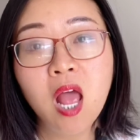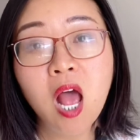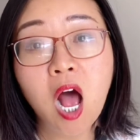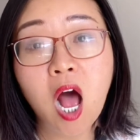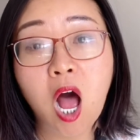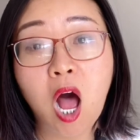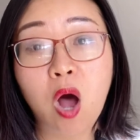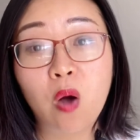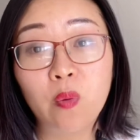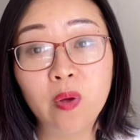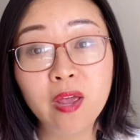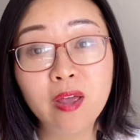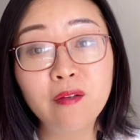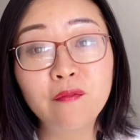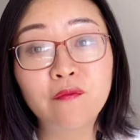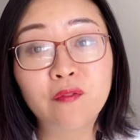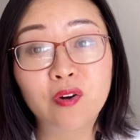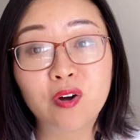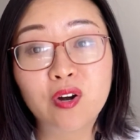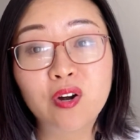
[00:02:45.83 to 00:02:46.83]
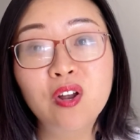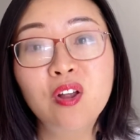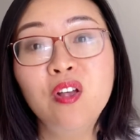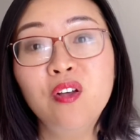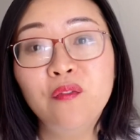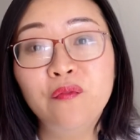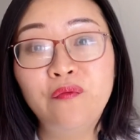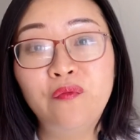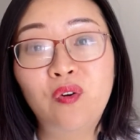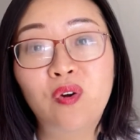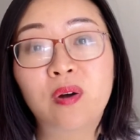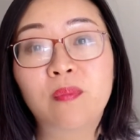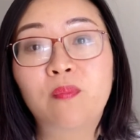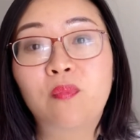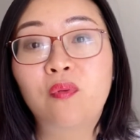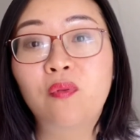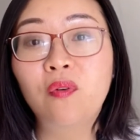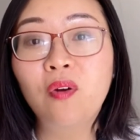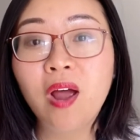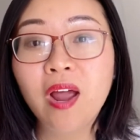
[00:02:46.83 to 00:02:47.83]
However, for a
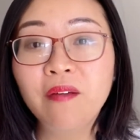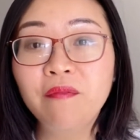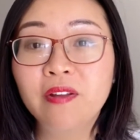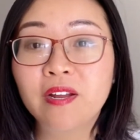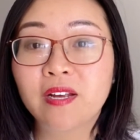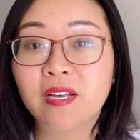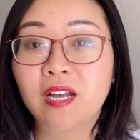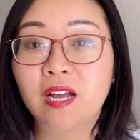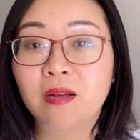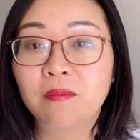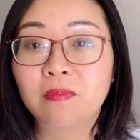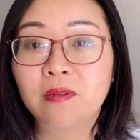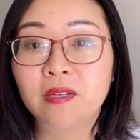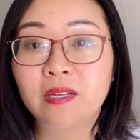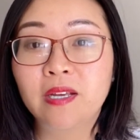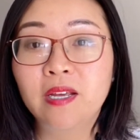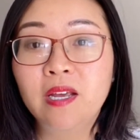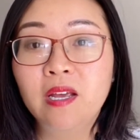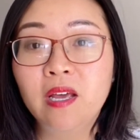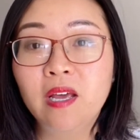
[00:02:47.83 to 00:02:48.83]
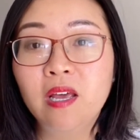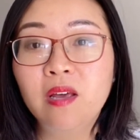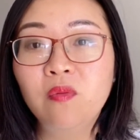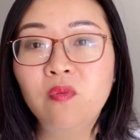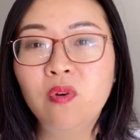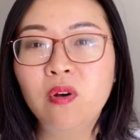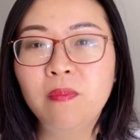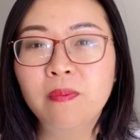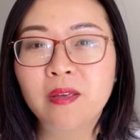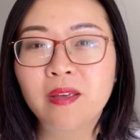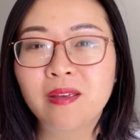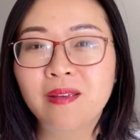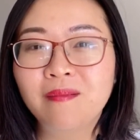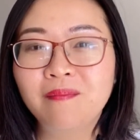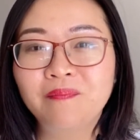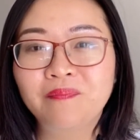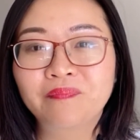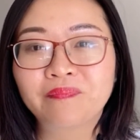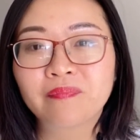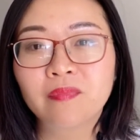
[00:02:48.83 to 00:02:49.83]
private company, it will
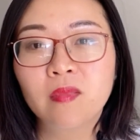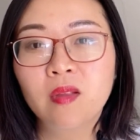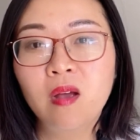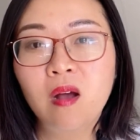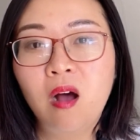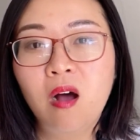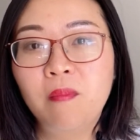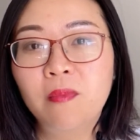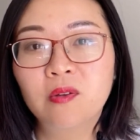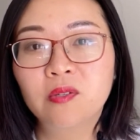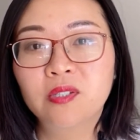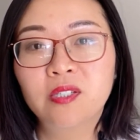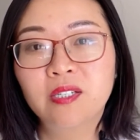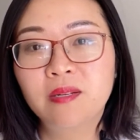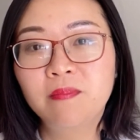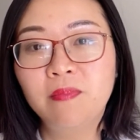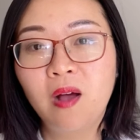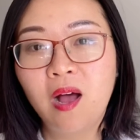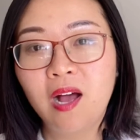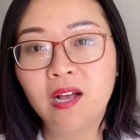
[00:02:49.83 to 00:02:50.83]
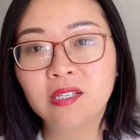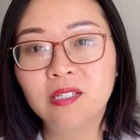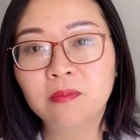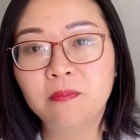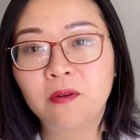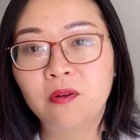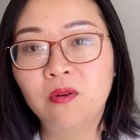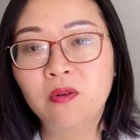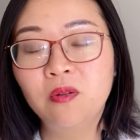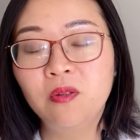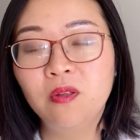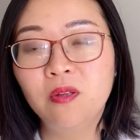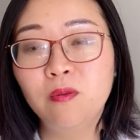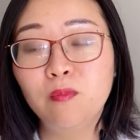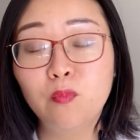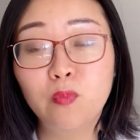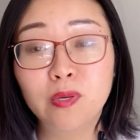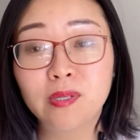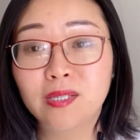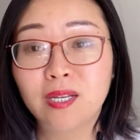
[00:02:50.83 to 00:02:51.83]
be almost impossible
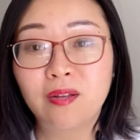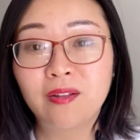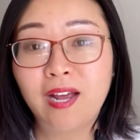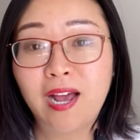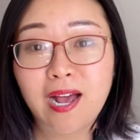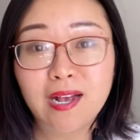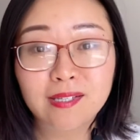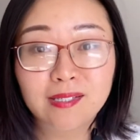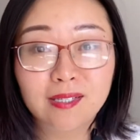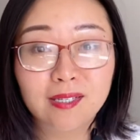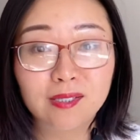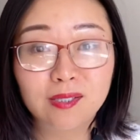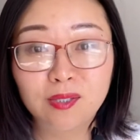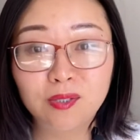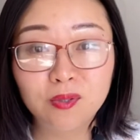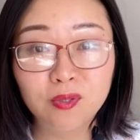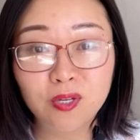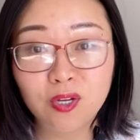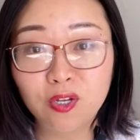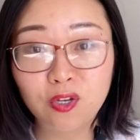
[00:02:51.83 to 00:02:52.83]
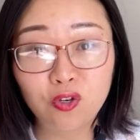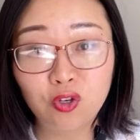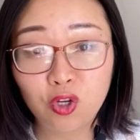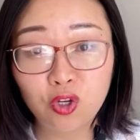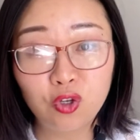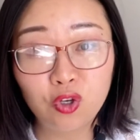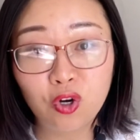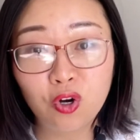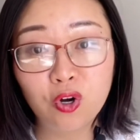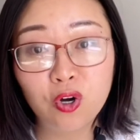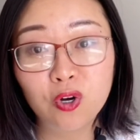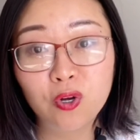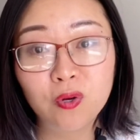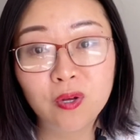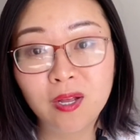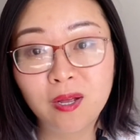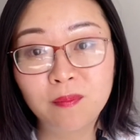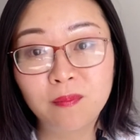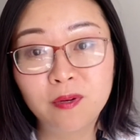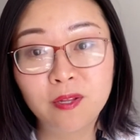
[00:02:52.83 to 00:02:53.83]
without access to the internal
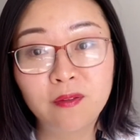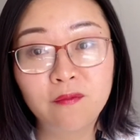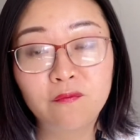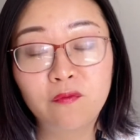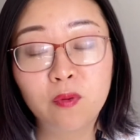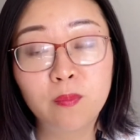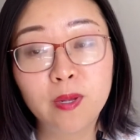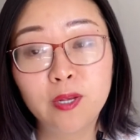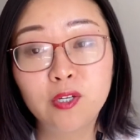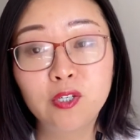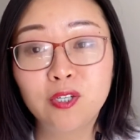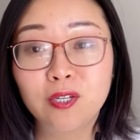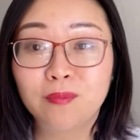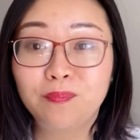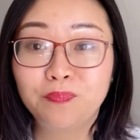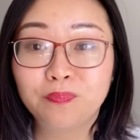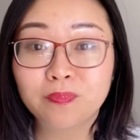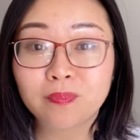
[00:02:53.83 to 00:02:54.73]
company information.